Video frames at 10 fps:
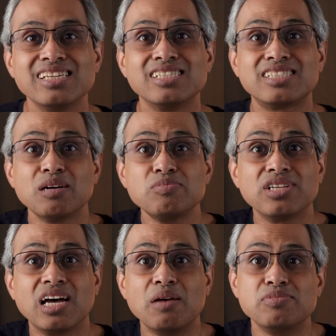
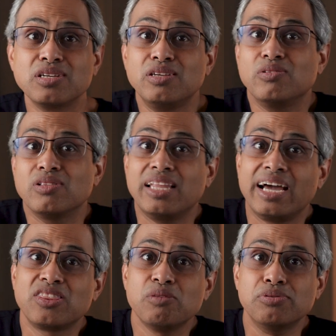sometimes you
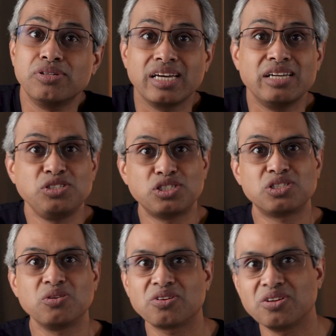like the book and you
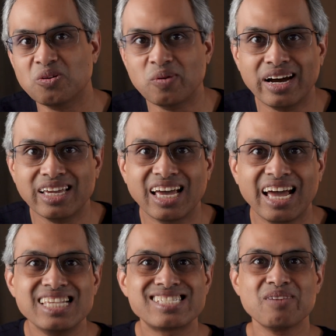just don't know why,
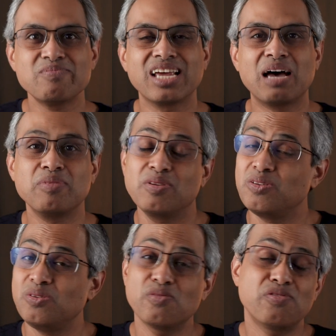and sometimes
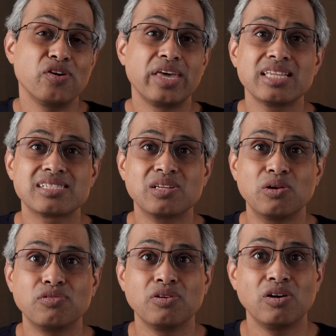you forget stuff.